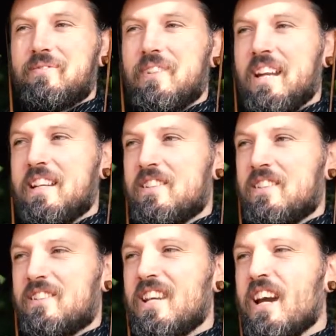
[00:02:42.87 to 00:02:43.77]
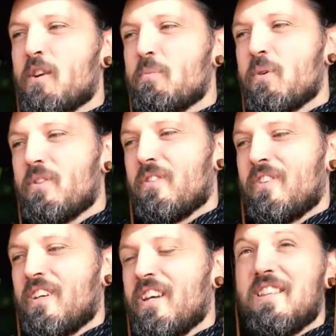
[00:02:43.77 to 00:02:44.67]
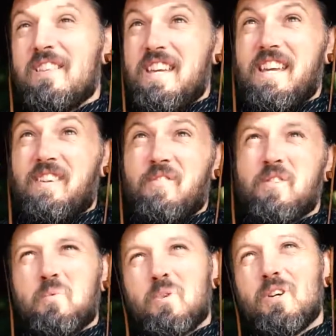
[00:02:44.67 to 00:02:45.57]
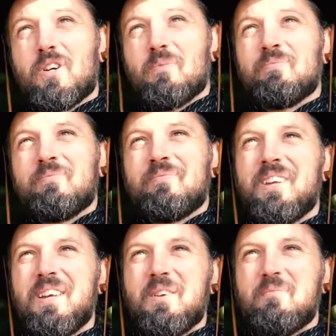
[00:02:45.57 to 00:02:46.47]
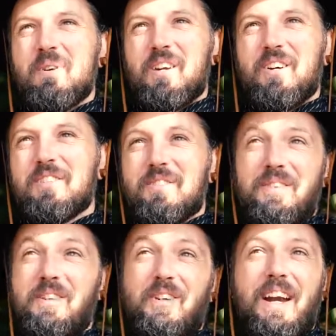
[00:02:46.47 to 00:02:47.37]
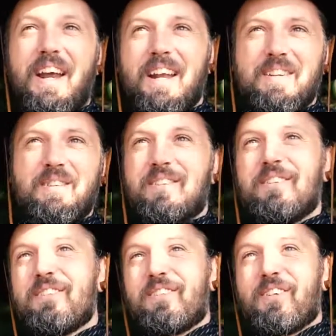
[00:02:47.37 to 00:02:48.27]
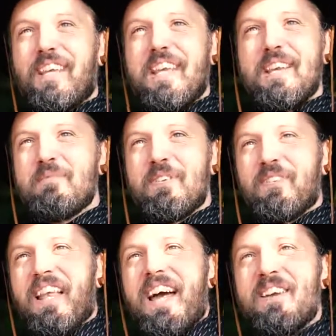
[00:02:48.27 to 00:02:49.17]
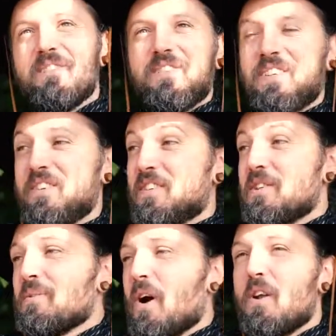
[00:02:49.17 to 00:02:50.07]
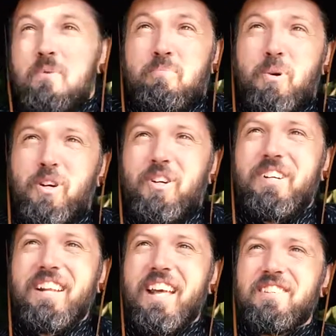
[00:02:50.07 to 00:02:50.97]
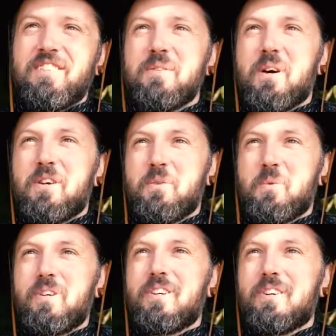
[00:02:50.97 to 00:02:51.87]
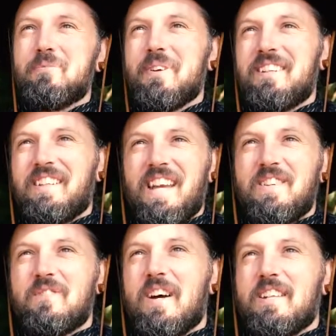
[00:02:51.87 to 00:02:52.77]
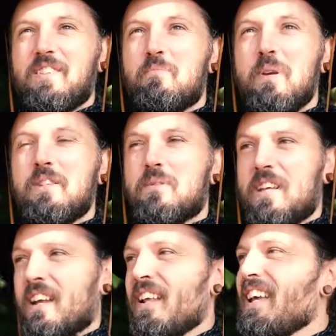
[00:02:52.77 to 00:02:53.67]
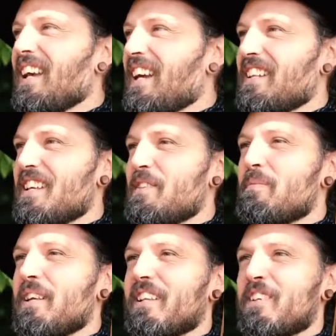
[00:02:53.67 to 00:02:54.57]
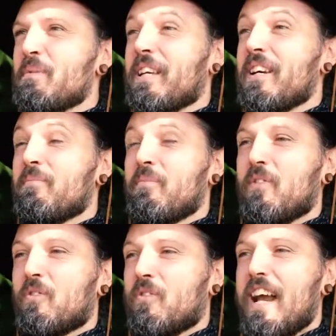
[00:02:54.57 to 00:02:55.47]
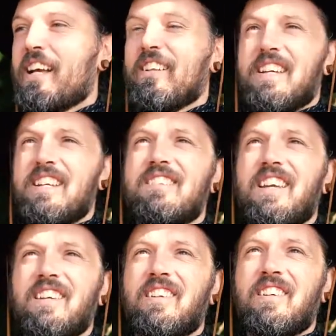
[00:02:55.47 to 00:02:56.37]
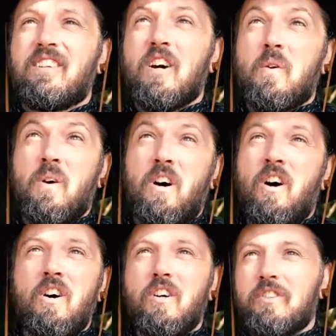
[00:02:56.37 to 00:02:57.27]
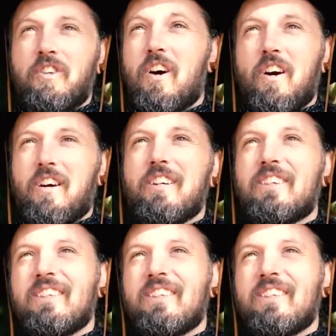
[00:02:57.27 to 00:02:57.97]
and it's a terrible thing for the worm, but also in the grand scheme of life, you are the bird and you are the worm, and can you find some peace with that? And it doesn't mean that you become reckless and go all dark.